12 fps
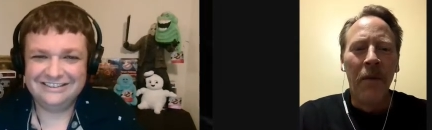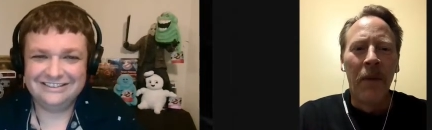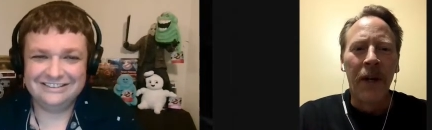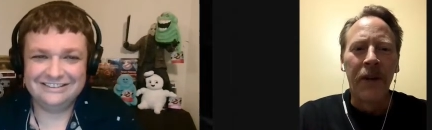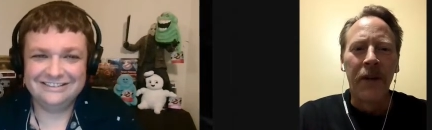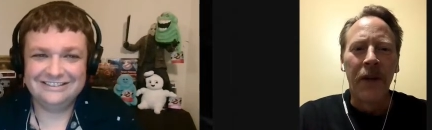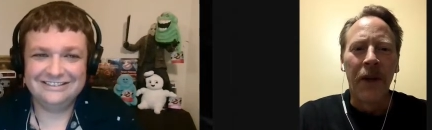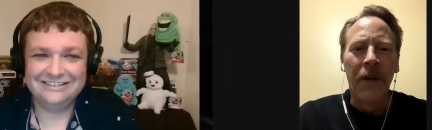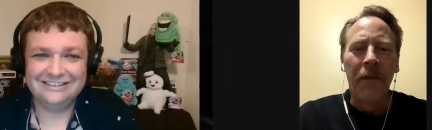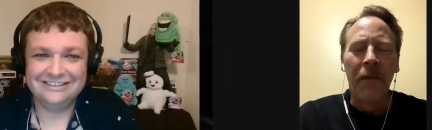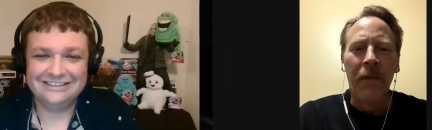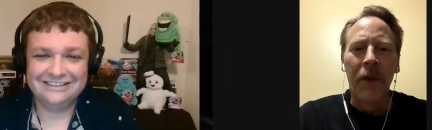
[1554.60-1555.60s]
Speaker 1: but
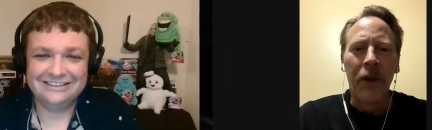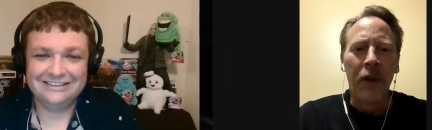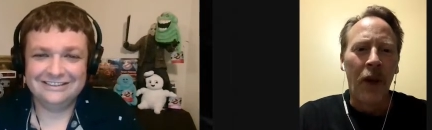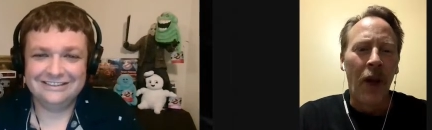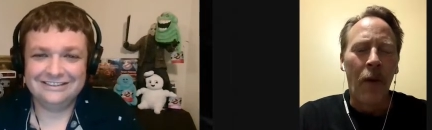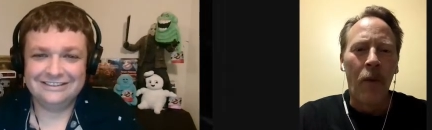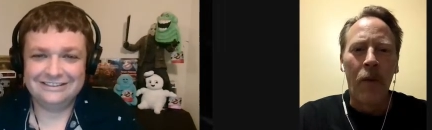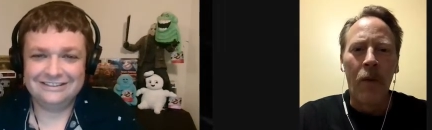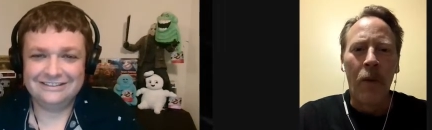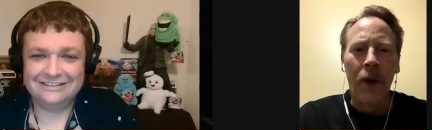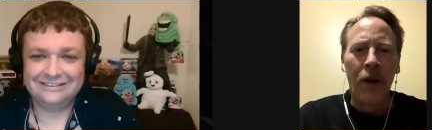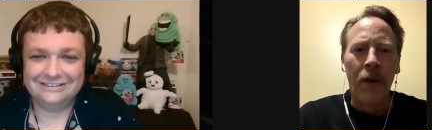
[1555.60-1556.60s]
um, yeah,
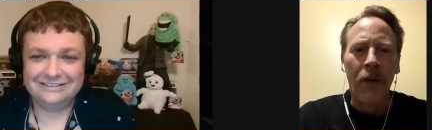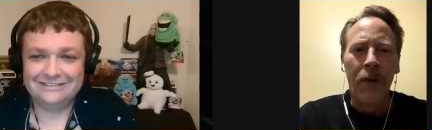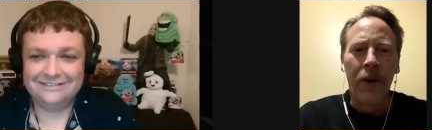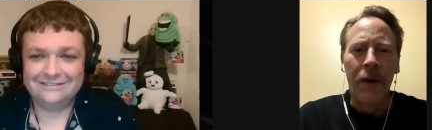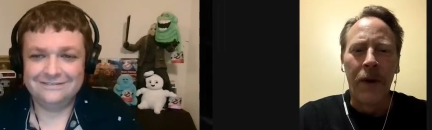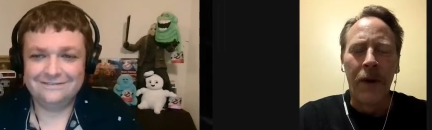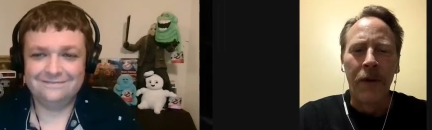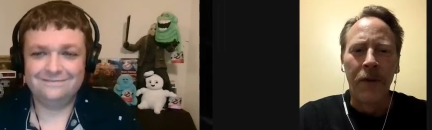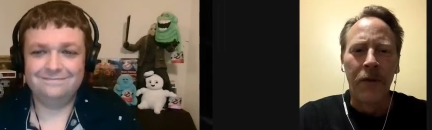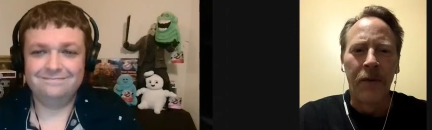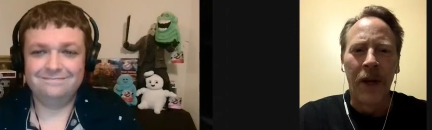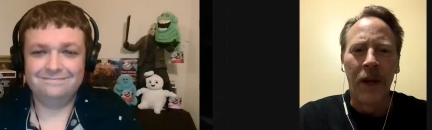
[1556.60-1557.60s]
we know that
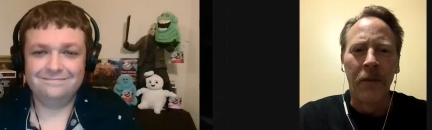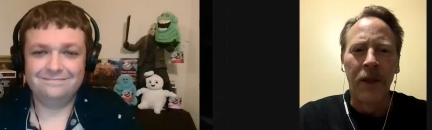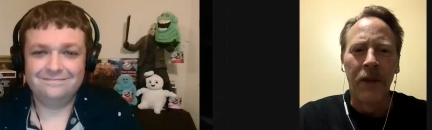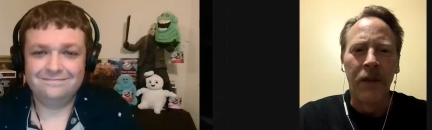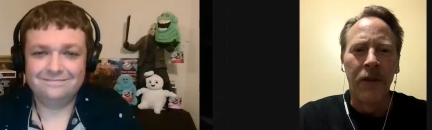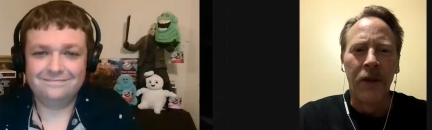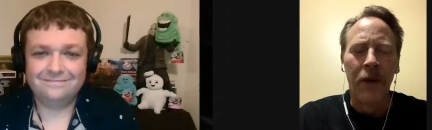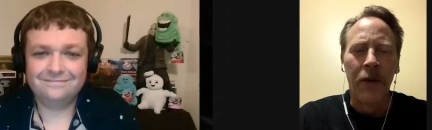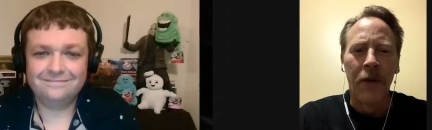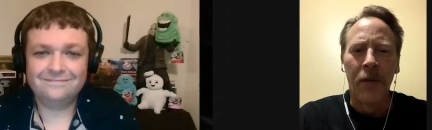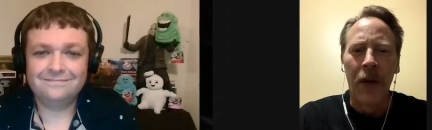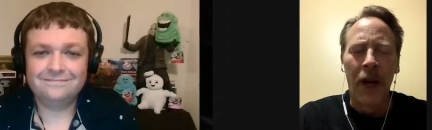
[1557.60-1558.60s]
those families, uh,
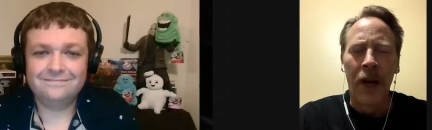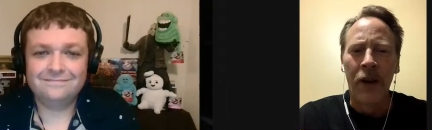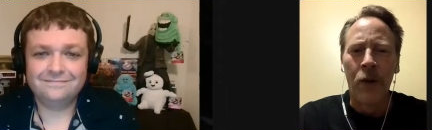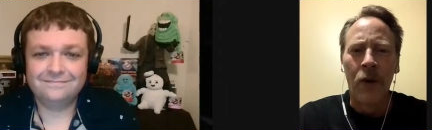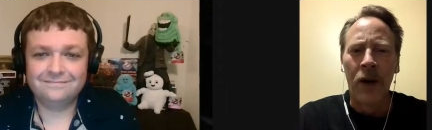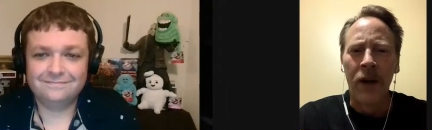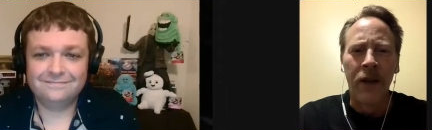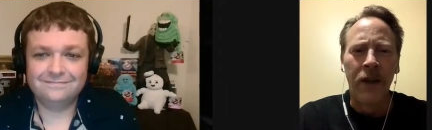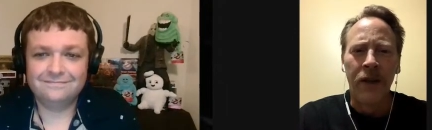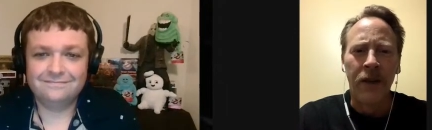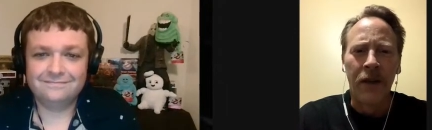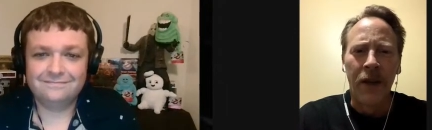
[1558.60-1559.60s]
the
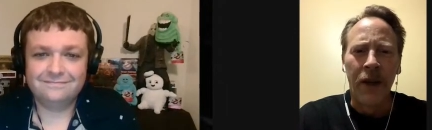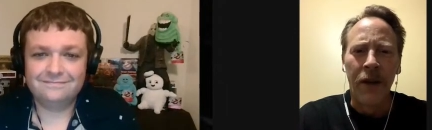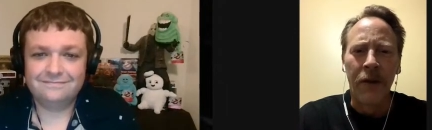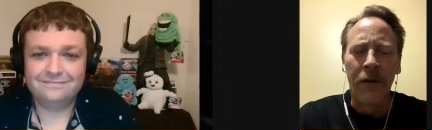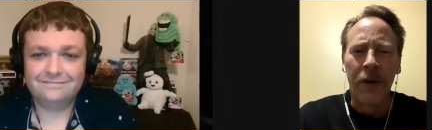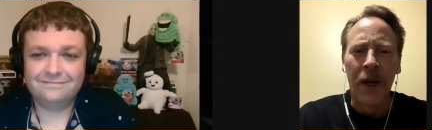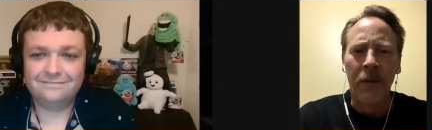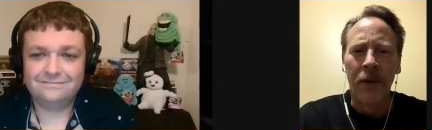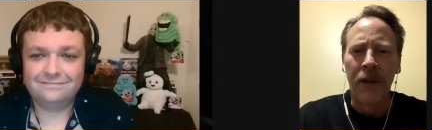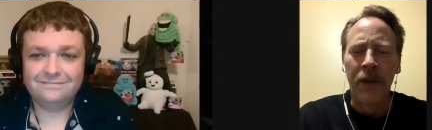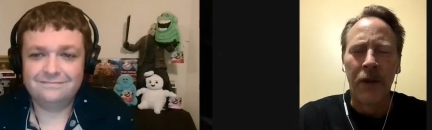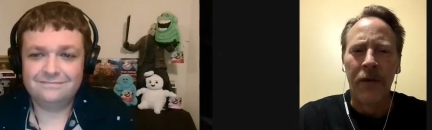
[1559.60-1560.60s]
Anoa'is and the other
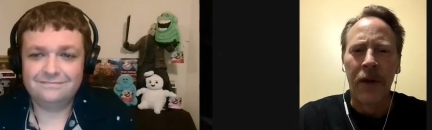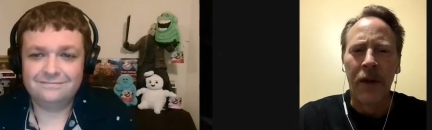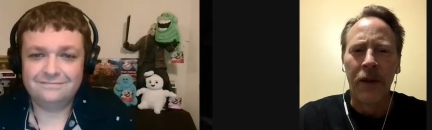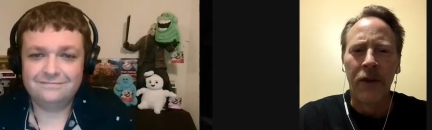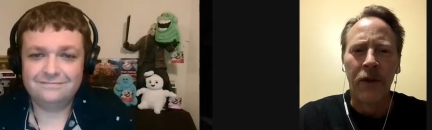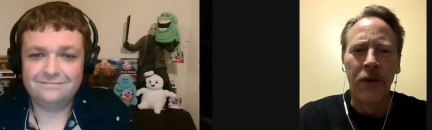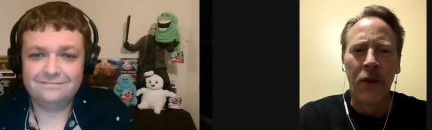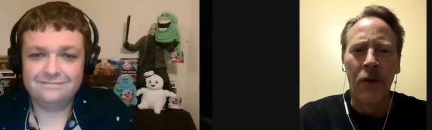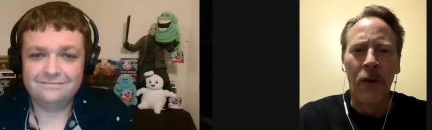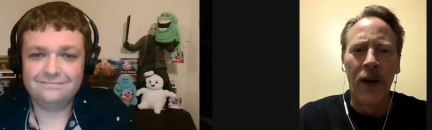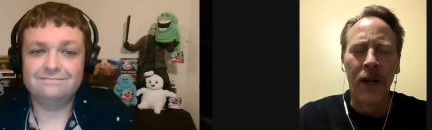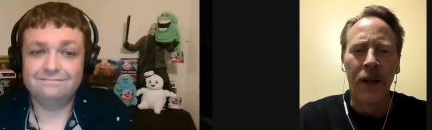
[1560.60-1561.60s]
families, have done so
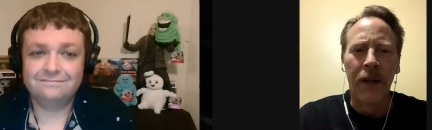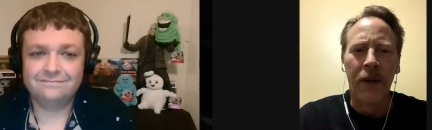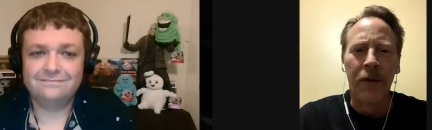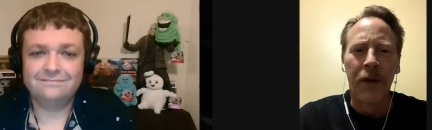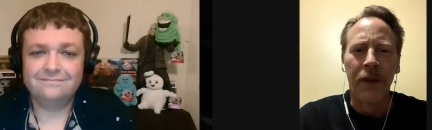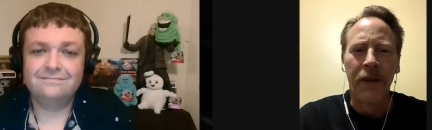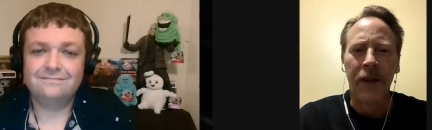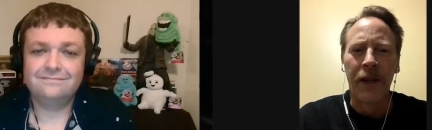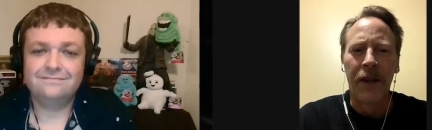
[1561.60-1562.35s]
well in wrestling